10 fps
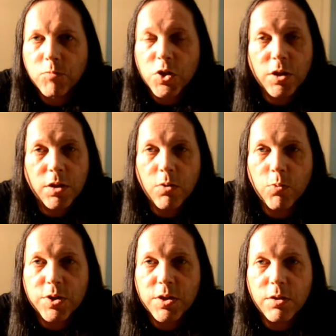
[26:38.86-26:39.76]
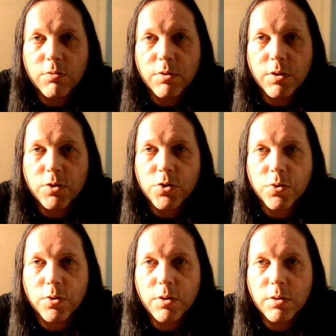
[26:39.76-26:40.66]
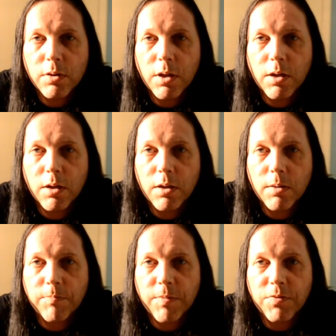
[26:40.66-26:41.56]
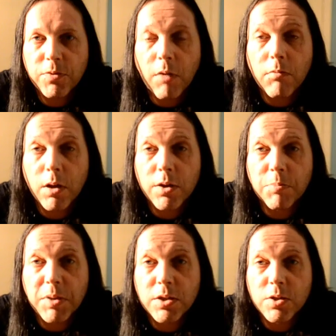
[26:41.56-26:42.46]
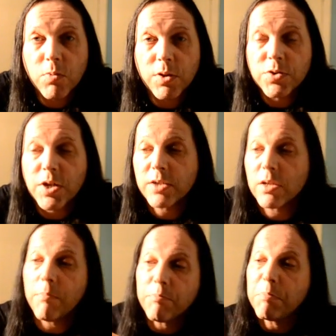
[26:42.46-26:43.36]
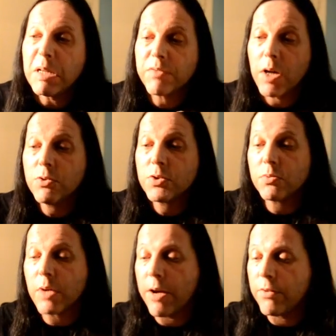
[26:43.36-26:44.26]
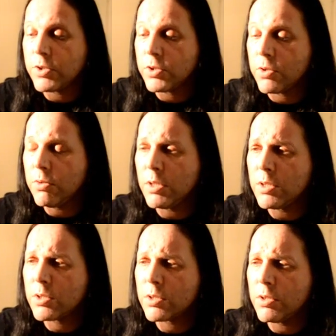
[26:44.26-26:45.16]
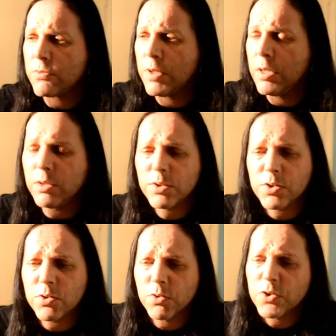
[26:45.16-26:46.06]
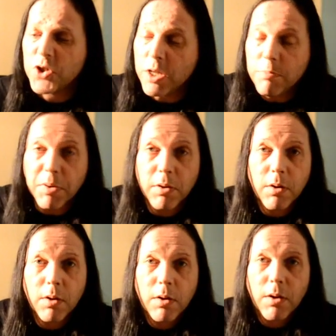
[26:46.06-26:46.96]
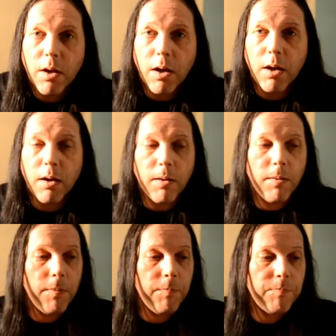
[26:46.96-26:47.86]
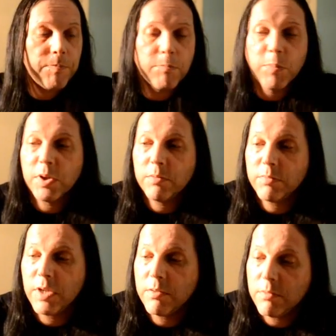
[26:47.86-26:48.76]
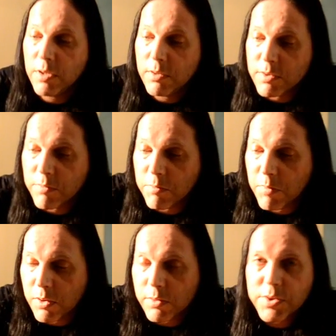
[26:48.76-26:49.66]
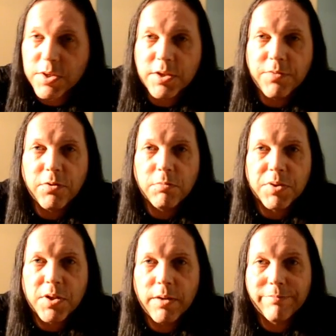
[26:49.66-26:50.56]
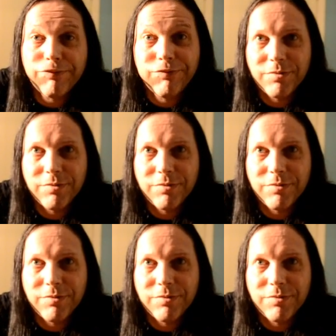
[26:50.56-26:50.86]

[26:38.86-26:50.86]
certainly a whisky you can enjoy. If you don't like the peated ones, it has a bit of coastal character to it. It's really nice. It's not cheap. But then, something bottled at 64%,